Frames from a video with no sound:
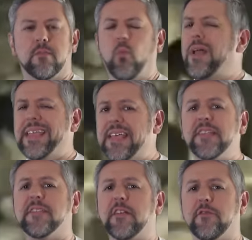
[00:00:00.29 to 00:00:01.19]
What
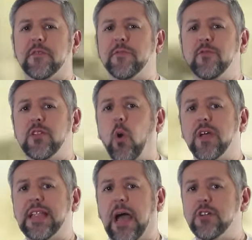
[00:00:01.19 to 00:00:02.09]
is the difference between
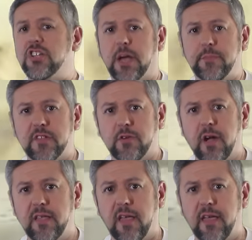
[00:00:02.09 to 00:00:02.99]
Okinawan and Japanese
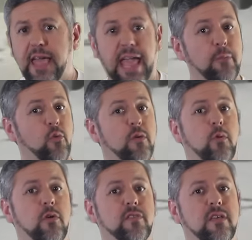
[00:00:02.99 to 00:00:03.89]
karate? And more
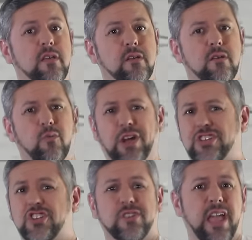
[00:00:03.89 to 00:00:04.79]
importantly, why
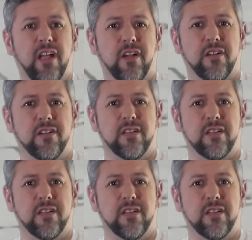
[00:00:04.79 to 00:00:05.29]
should you care?